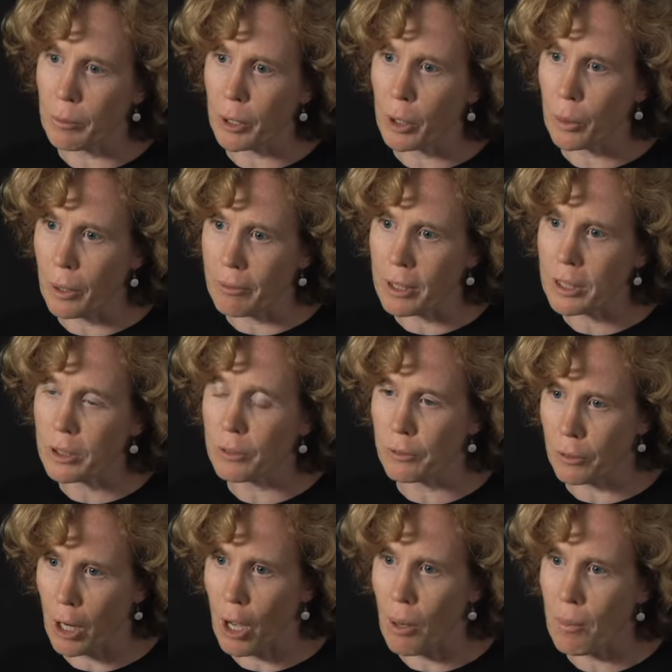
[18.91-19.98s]
Rick Cuevas,
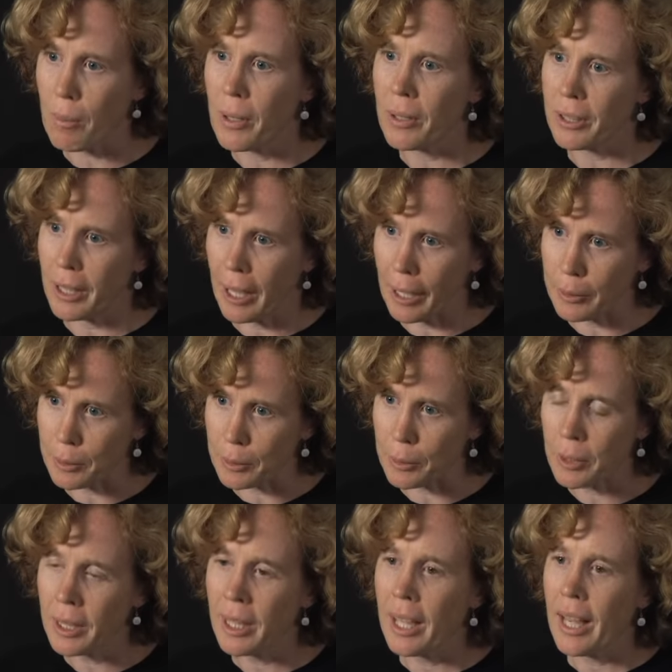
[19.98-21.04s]
from Yahoo,